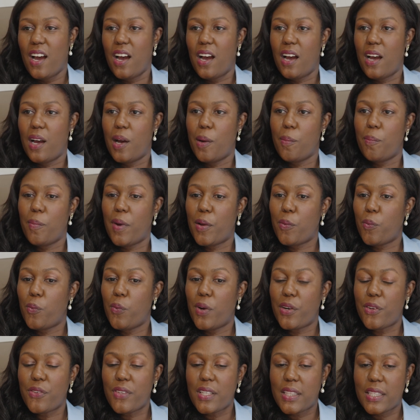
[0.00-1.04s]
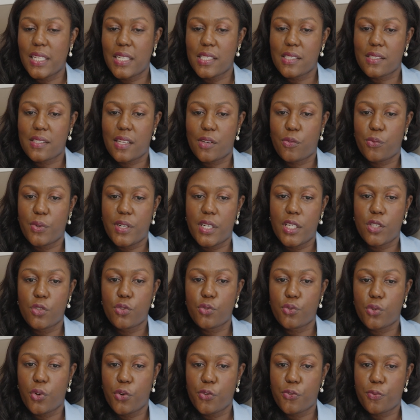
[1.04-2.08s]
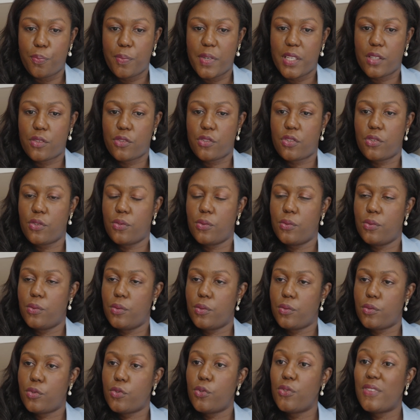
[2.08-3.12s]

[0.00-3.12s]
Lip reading: But one of the things that really drove me to